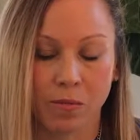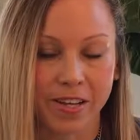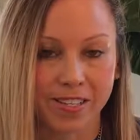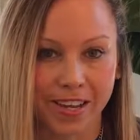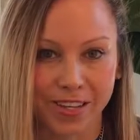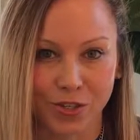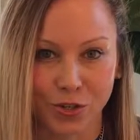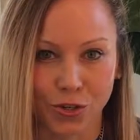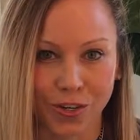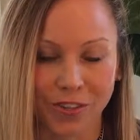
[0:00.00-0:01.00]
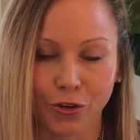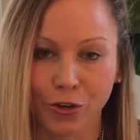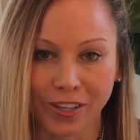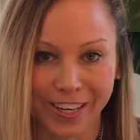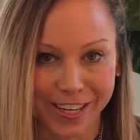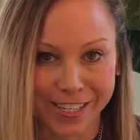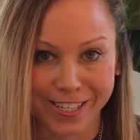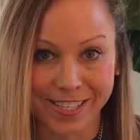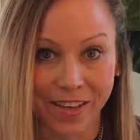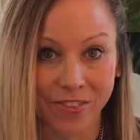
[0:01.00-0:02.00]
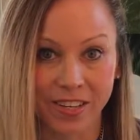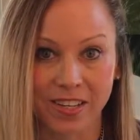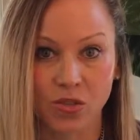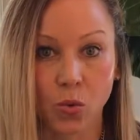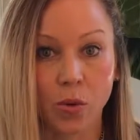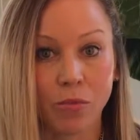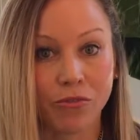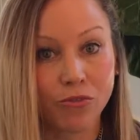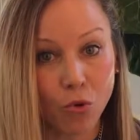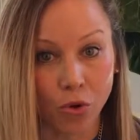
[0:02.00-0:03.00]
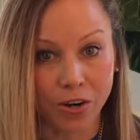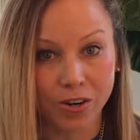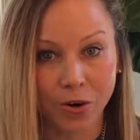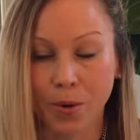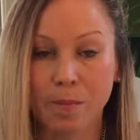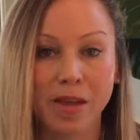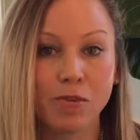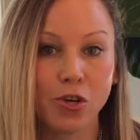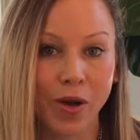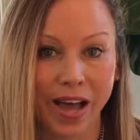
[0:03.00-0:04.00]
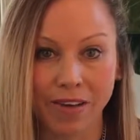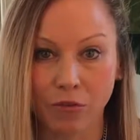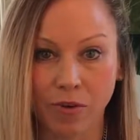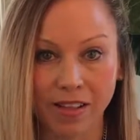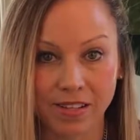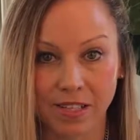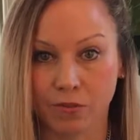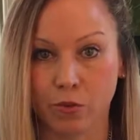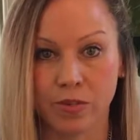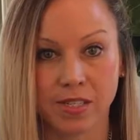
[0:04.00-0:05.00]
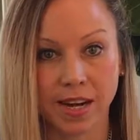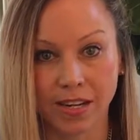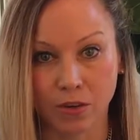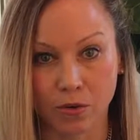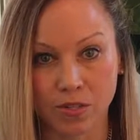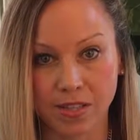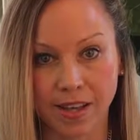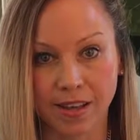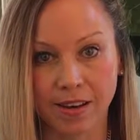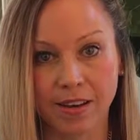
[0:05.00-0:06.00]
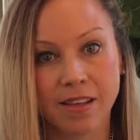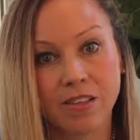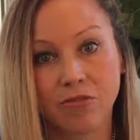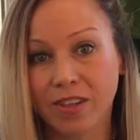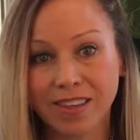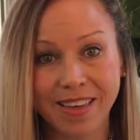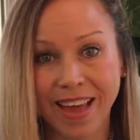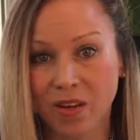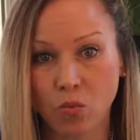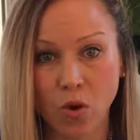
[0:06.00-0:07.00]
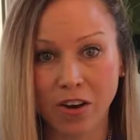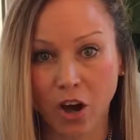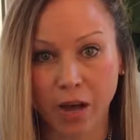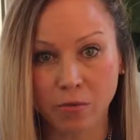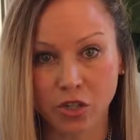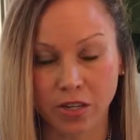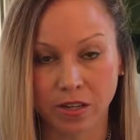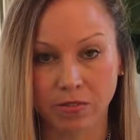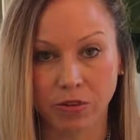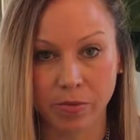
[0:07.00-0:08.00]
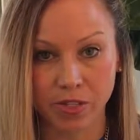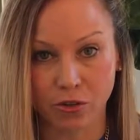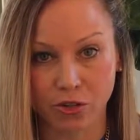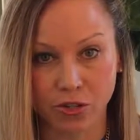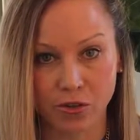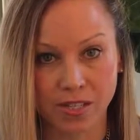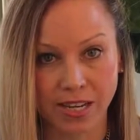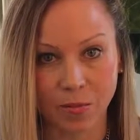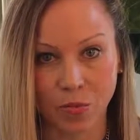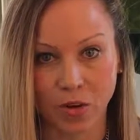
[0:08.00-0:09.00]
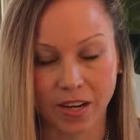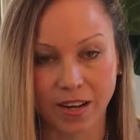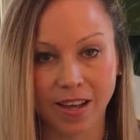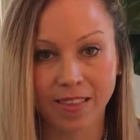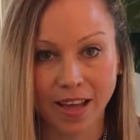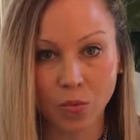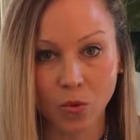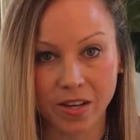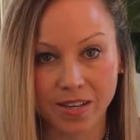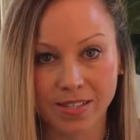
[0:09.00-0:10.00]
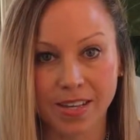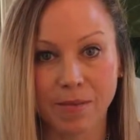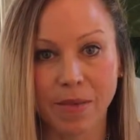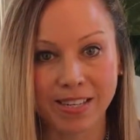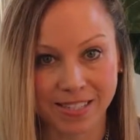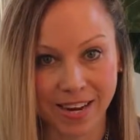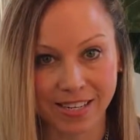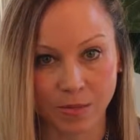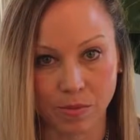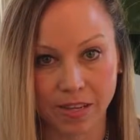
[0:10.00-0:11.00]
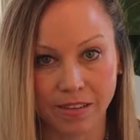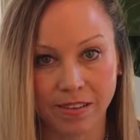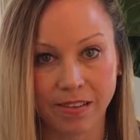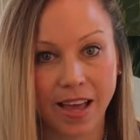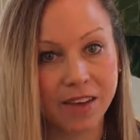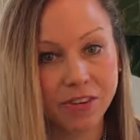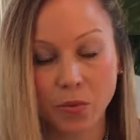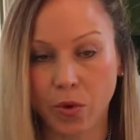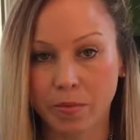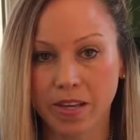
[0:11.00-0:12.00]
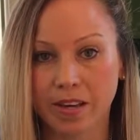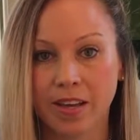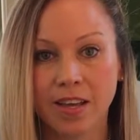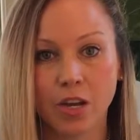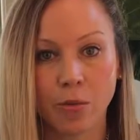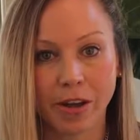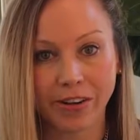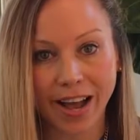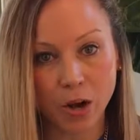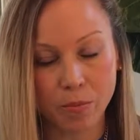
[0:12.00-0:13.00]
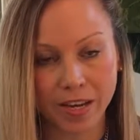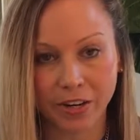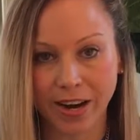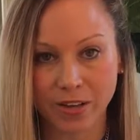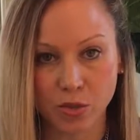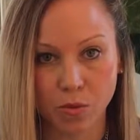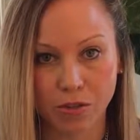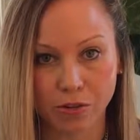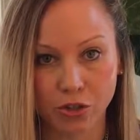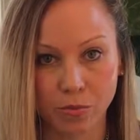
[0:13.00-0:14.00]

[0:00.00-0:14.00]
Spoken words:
breast cancer in the early 1970s or before, or maybe you have a relative who was diagnosed then, really they had one option from a surgical standpoint, and that was a mastectomy. Every woman, no matter how big or how small their